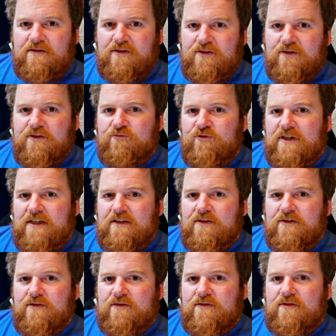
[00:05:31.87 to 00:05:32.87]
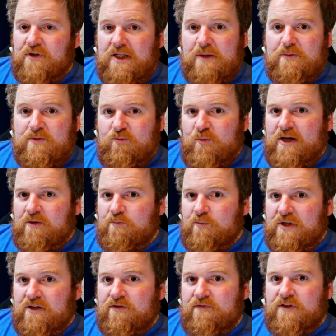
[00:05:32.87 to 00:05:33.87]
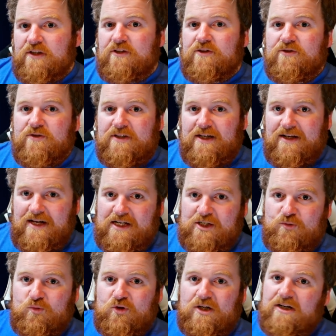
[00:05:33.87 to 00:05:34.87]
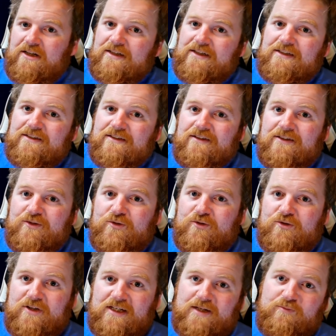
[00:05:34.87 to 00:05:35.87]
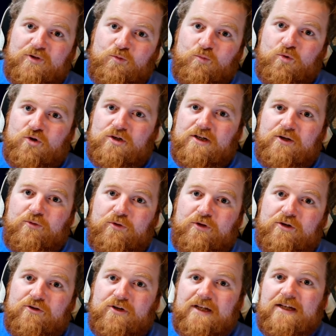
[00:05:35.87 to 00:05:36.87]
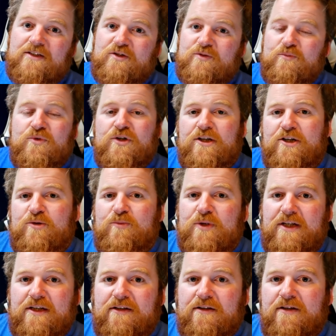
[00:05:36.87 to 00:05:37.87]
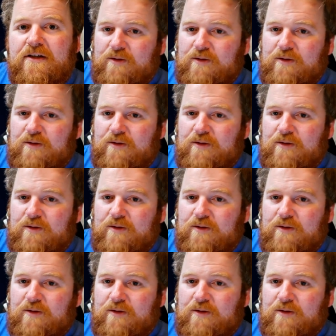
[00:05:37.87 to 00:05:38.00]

You know, it really does. If it helps me make bigger videos, get actual clients in the door and get my work out there and get some money coming in,